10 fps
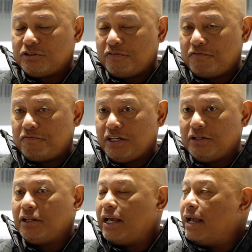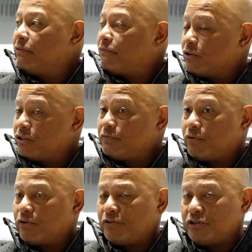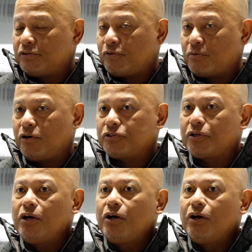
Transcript: to feel and first for first and foremost